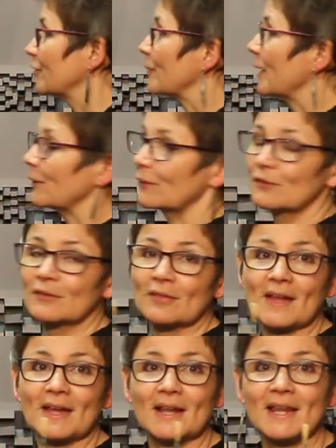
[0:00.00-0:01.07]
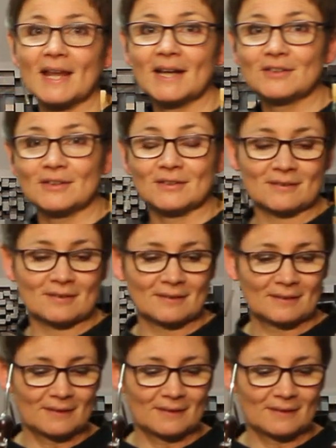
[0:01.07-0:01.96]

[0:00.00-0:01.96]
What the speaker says: from Howarth. Their latest